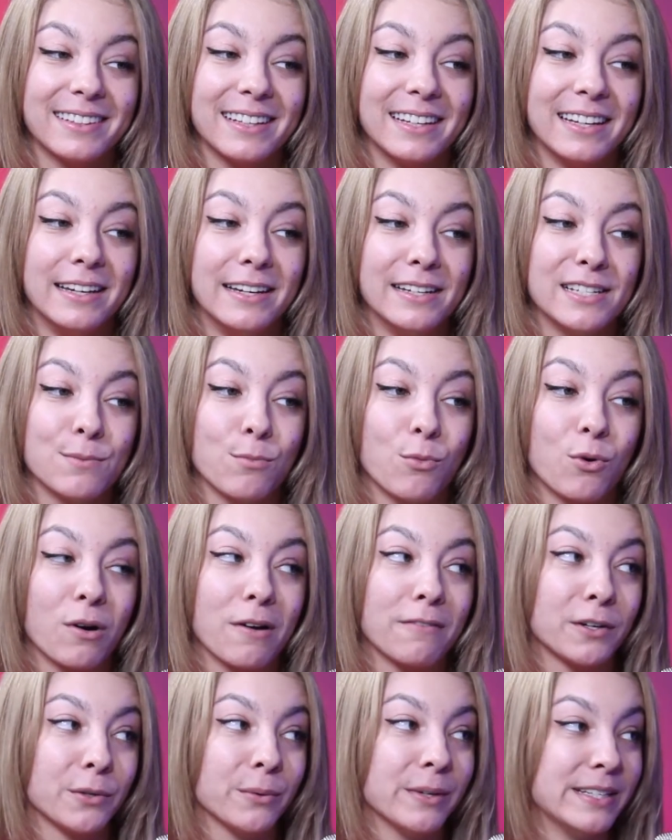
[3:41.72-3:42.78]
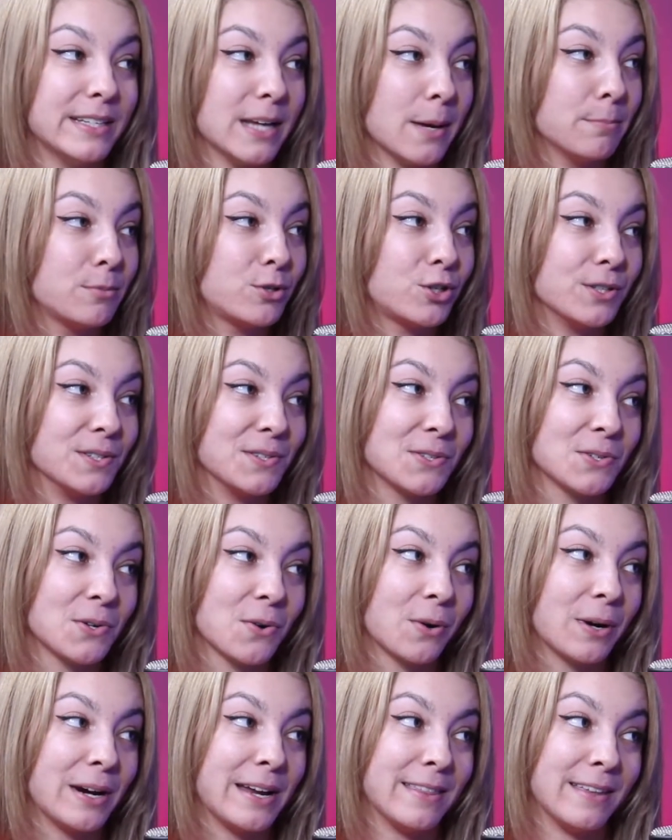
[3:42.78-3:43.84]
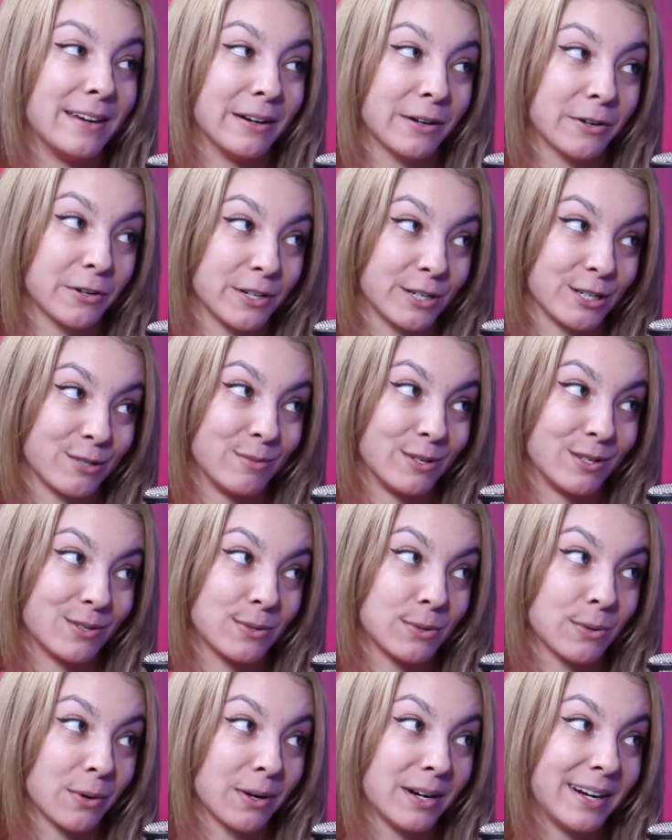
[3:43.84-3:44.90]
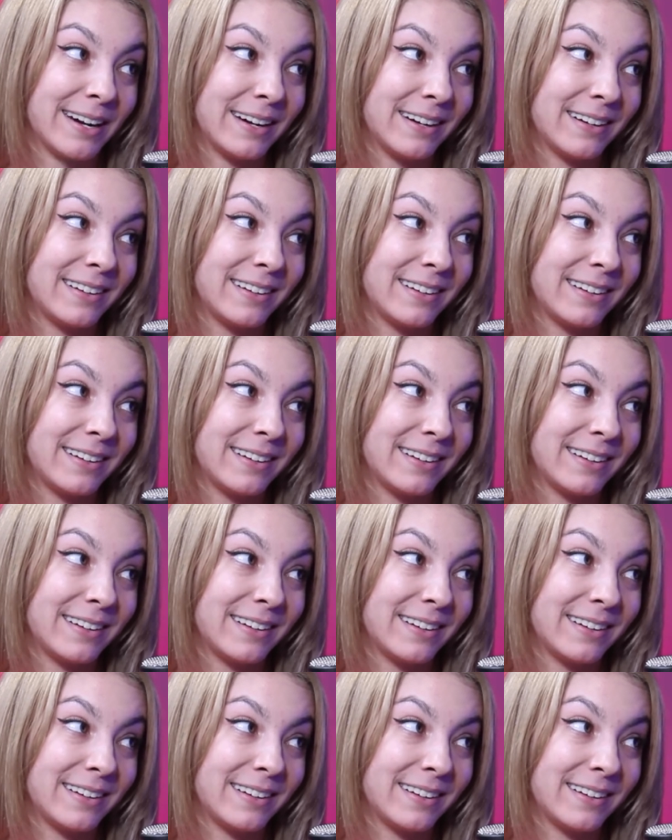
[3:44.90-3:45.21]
it is more of a redemption story than a Christmas story.